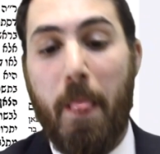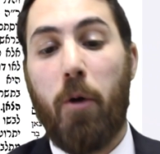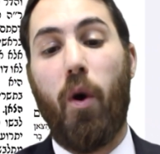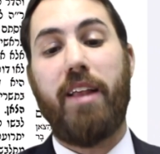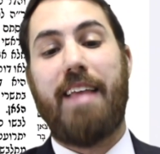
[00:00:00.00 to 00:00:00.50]

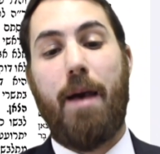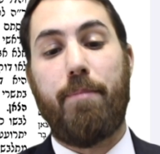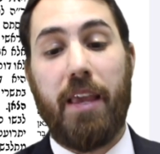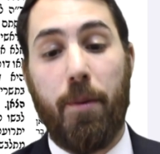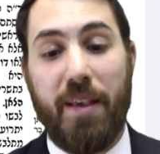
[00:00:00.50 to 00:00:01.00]
What does that
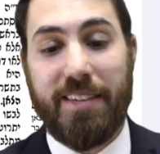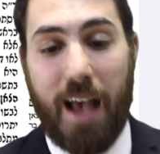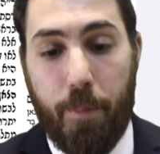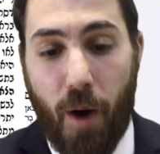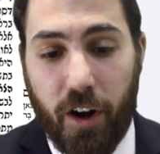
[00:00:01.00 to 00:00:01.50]
mean?
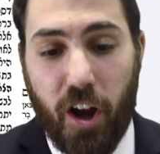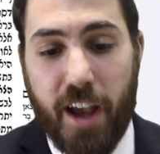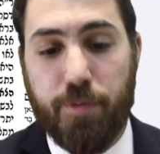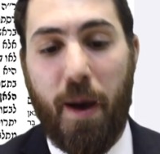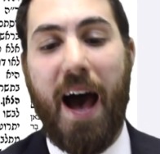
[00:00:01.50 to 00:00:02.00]

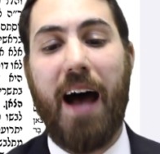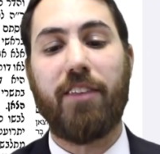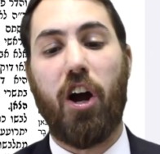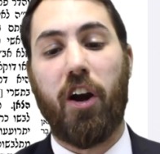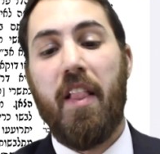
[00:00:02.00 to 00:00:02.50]

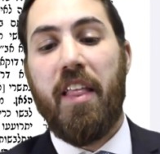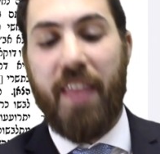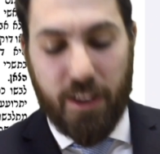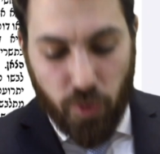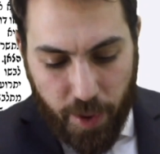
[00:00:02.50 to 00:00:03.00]

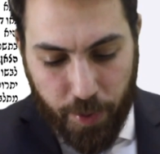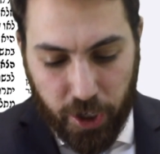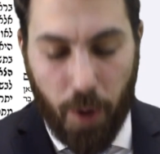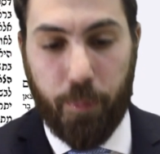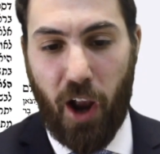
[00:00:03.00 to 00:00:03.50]
That's when they
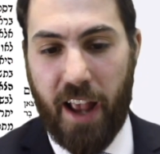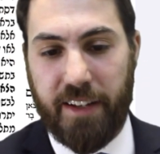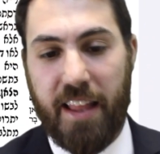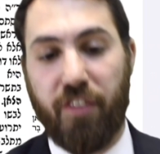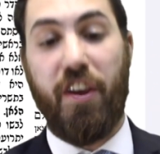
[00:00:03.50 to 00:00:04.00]
become
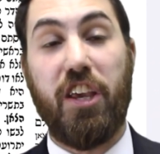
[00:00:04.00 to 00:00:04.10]
pregnant.